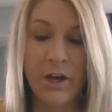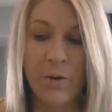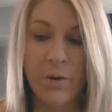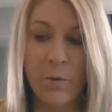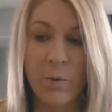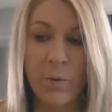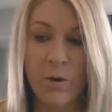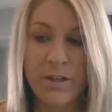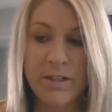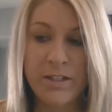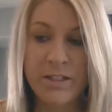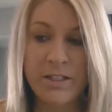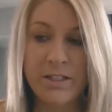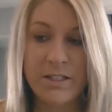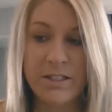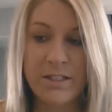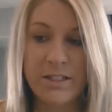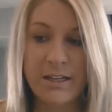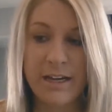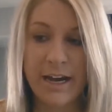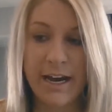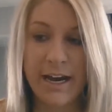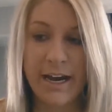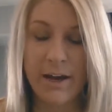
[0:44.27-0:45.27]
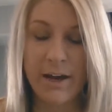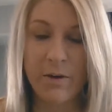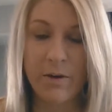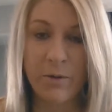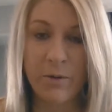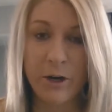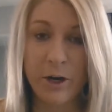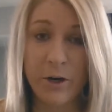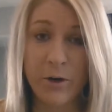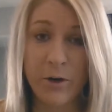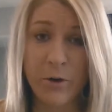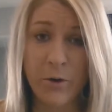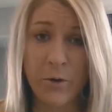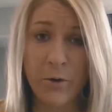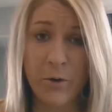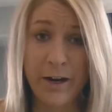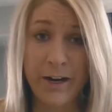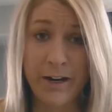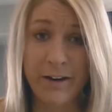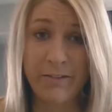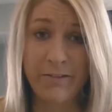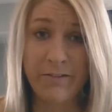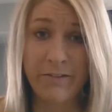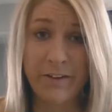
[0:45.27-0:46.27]
Once we're
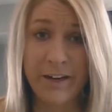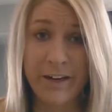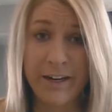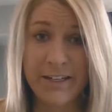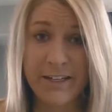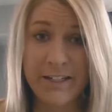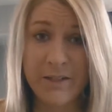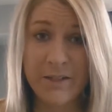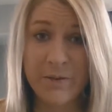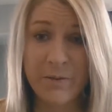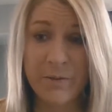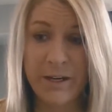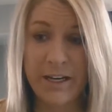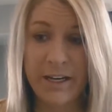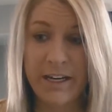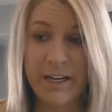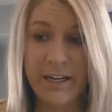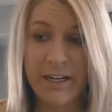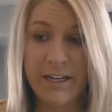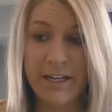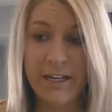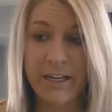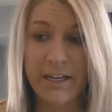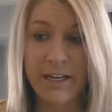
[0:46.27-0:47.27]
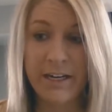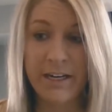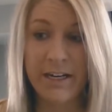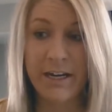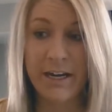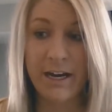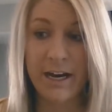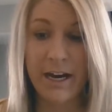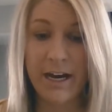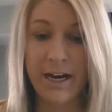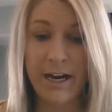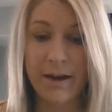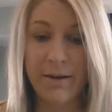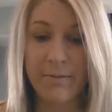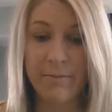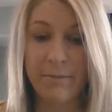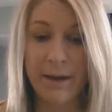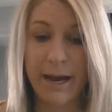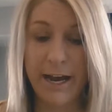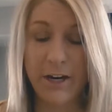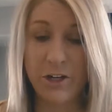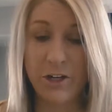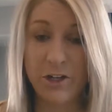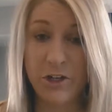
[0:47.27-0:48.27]
growing a fetus, we need
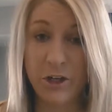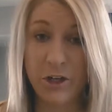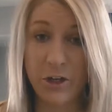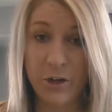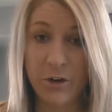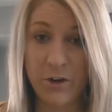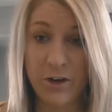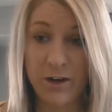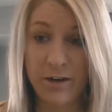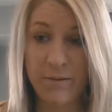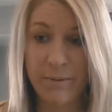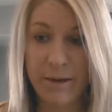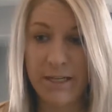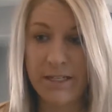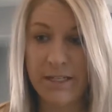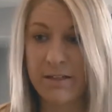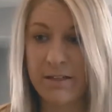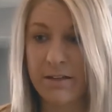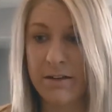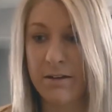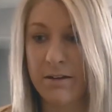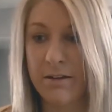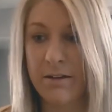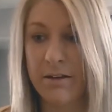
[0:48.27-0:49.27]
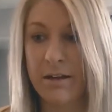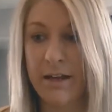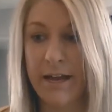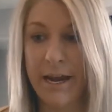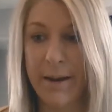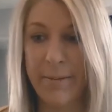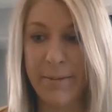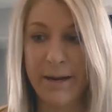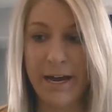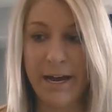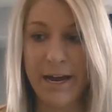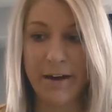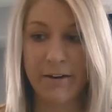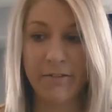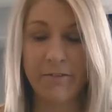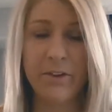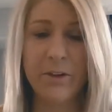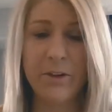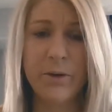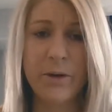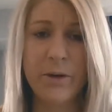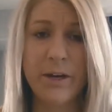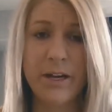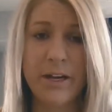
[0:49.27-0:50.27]
extra uterine muscle, amniotic
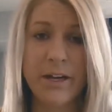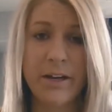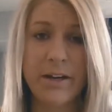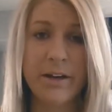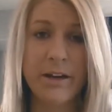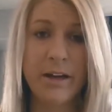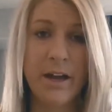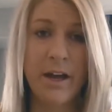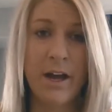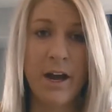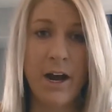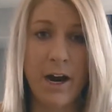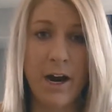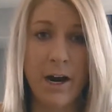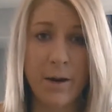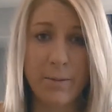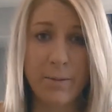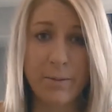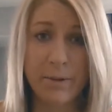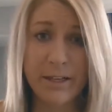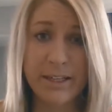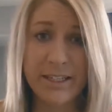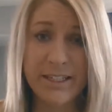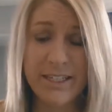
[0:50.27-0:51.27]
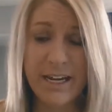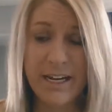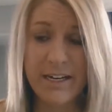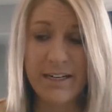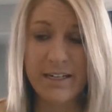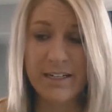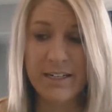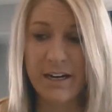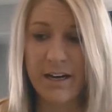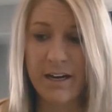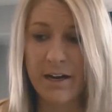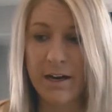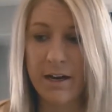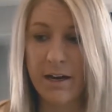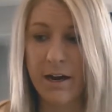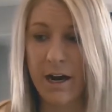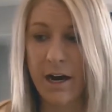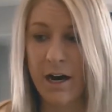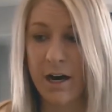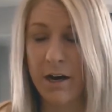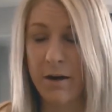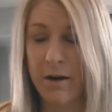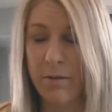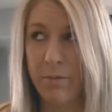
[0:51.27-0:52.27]
fluid, our placenta,
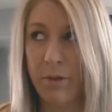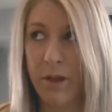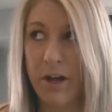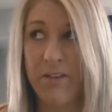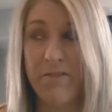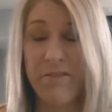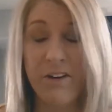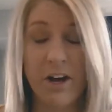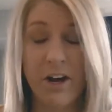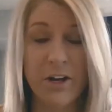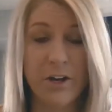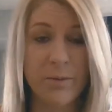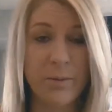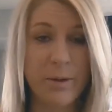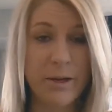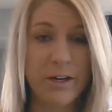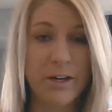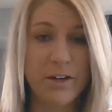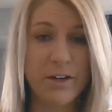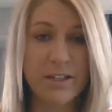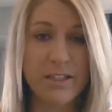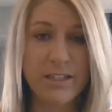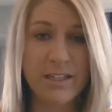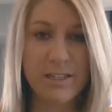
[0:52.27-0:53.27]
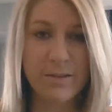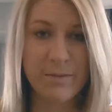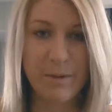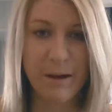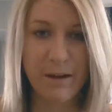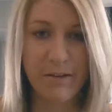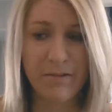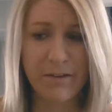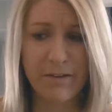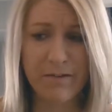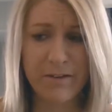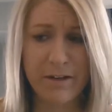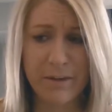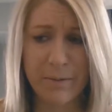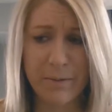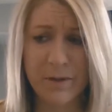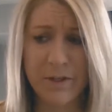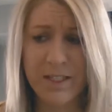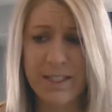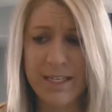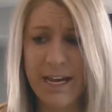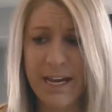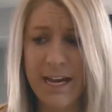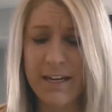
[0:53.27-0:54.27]
our blood volume increases by
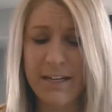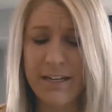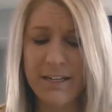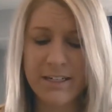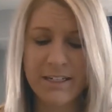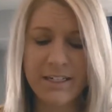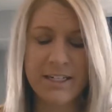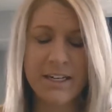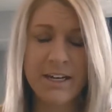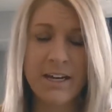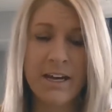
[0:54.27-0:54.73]
50%,